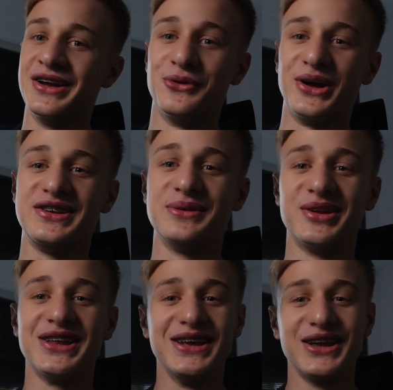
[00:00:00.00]
right here,
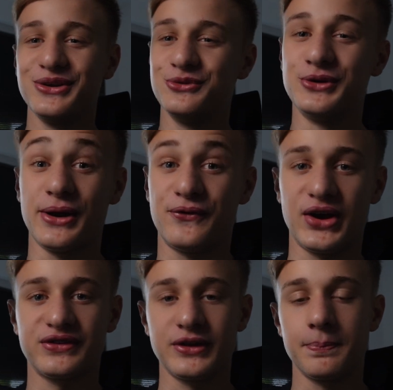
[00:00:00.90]
but you do that
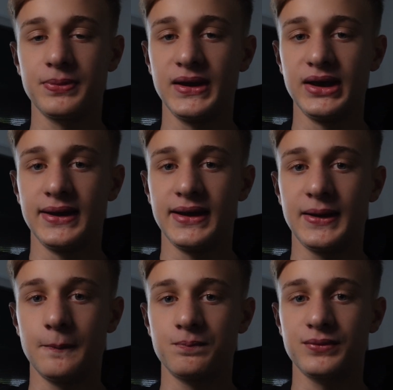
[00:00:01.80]
faster.
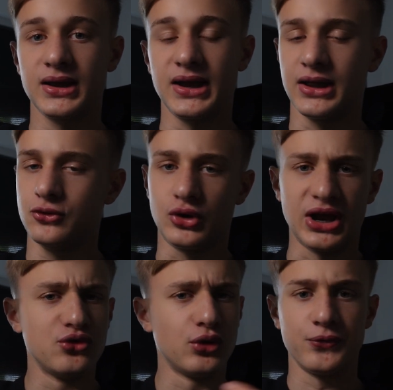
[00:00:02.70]
And you
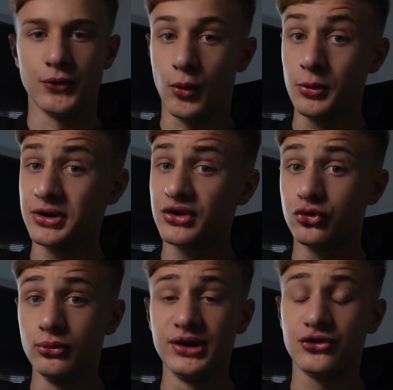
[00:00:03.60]
can do it for 1 minute,
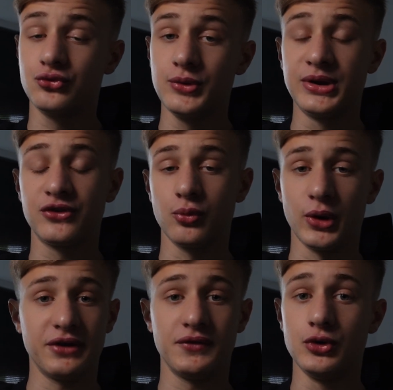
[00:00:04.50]
2 minutes, 3 minutes,
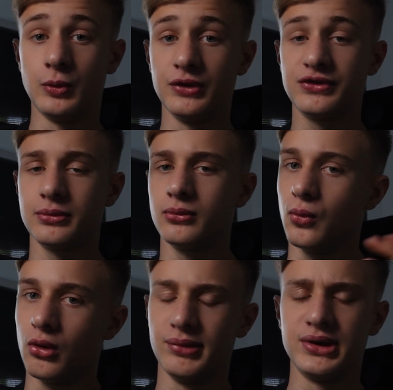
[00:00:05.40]
whatever you want.
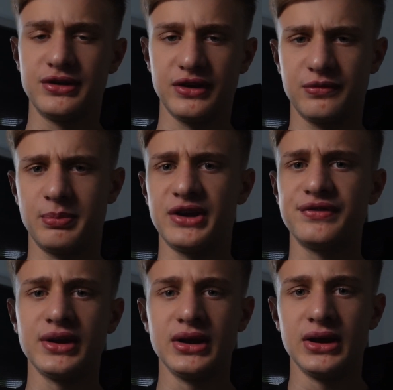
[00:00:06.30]
1 minute is best.
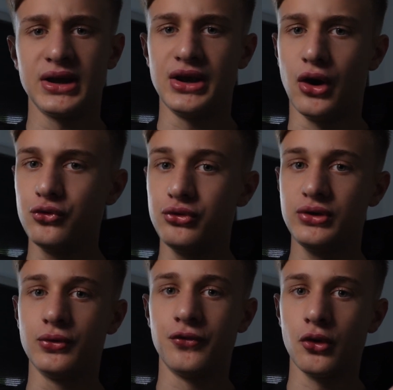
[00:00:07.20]
And now you need
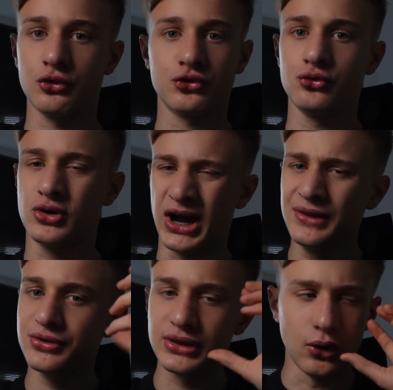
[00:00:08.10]
to focus. You
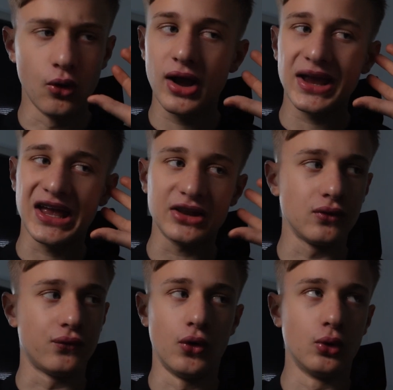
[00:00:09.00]
can't now get
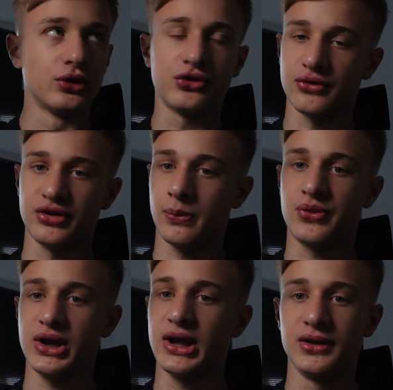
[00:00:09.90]
your focus on
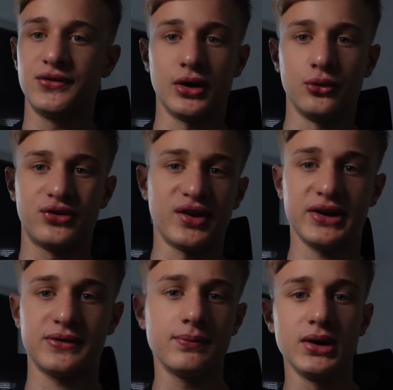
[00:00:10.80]
something else
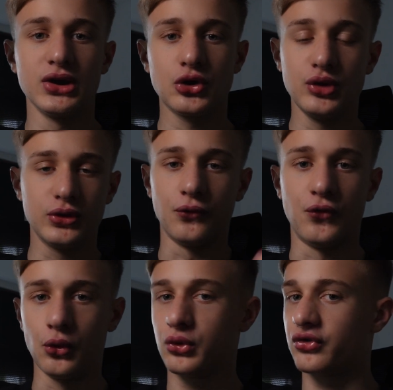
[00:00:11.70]
outside. You need to
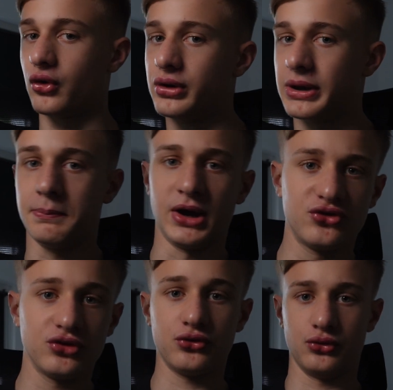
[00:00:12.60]
focus on that
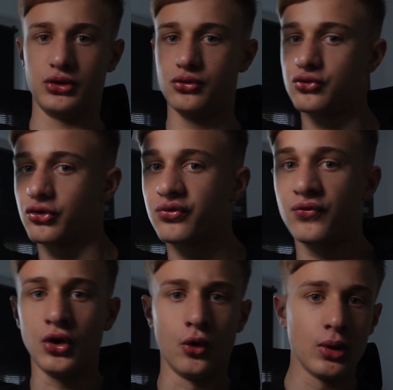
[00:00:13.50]
punches. You need to just
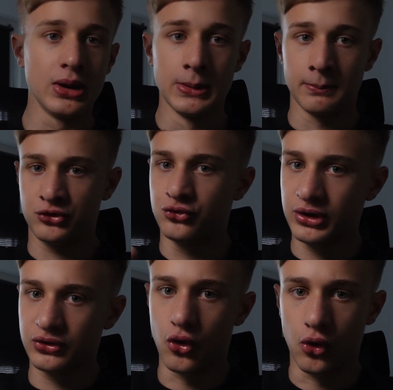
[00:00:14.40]
flow. But you
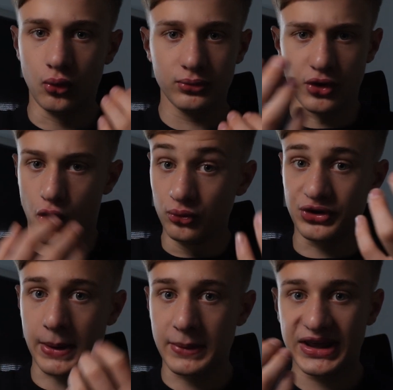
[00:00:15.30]
need to hold the whole
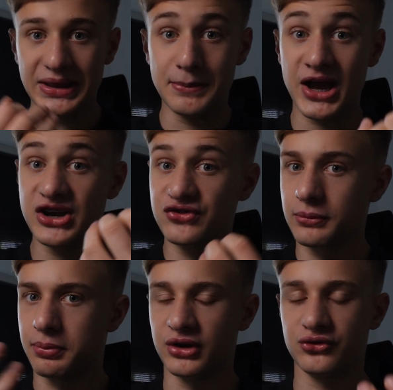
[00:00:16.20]
time, like imagine the
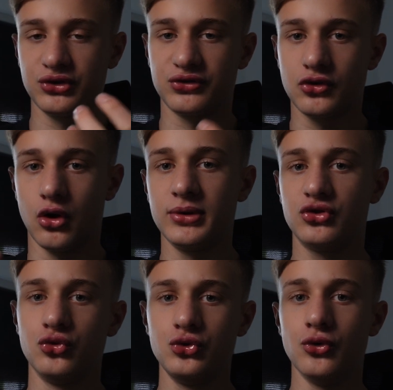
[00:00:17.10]
punches coming
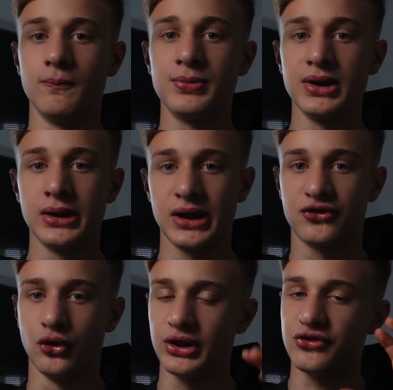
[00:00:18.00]
to you. And
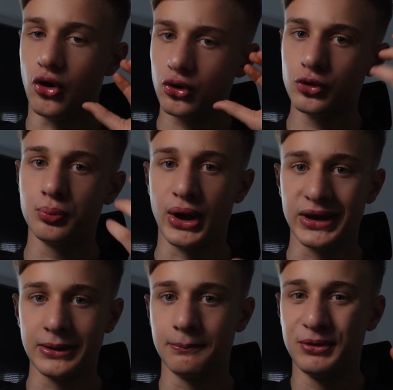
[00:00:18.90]
so that's
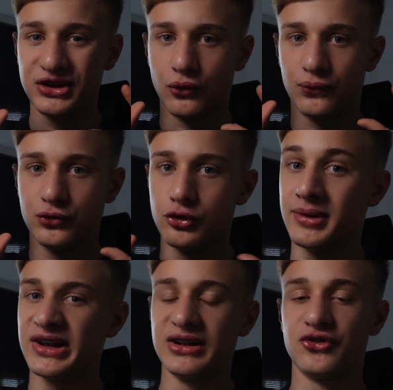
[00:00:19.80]
occupying a bit of your
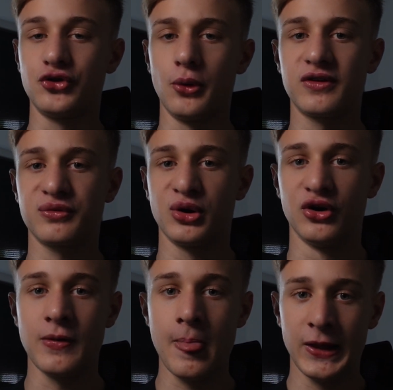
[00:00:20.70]
mental storage
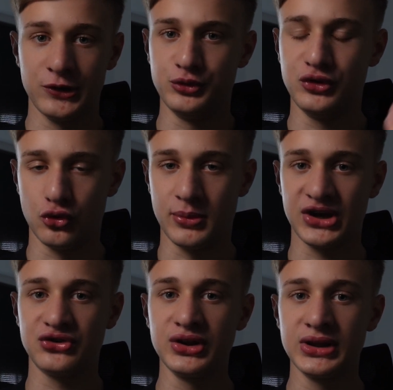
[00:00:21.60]
because you need to
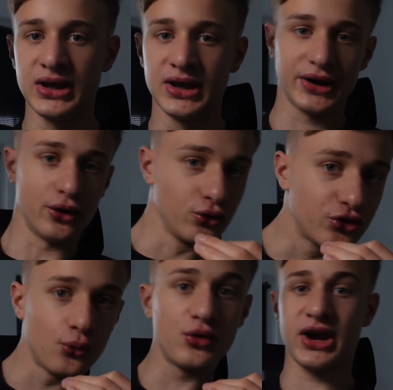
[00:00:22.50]
imagine it and
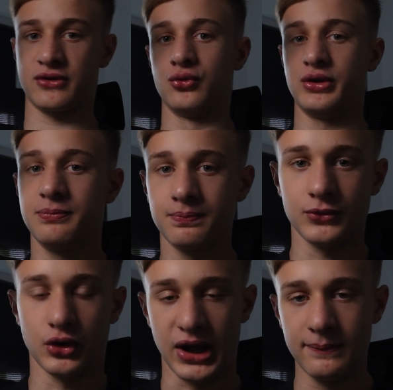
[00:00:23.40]
also react to it.
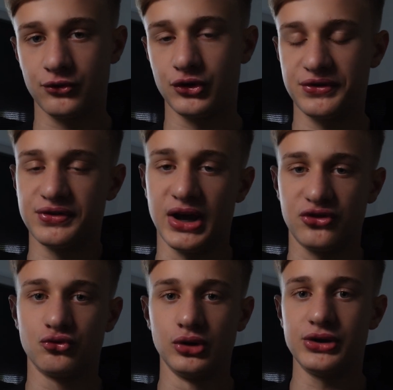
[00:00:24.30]
Okay, so that's a nice
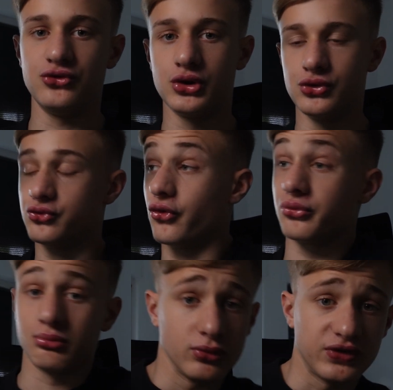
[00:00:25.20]
drill that you can do. Just
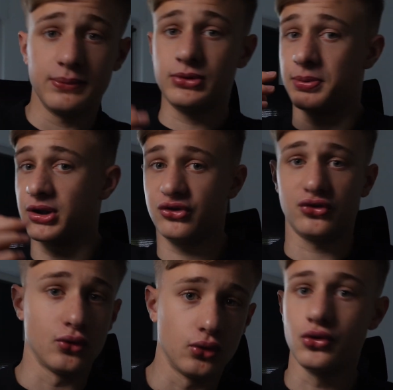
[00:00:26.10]
slip the
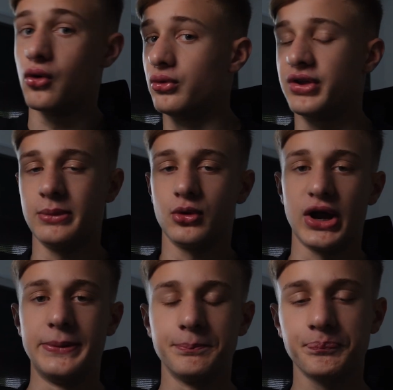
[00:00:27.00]
punches the whole time, okay?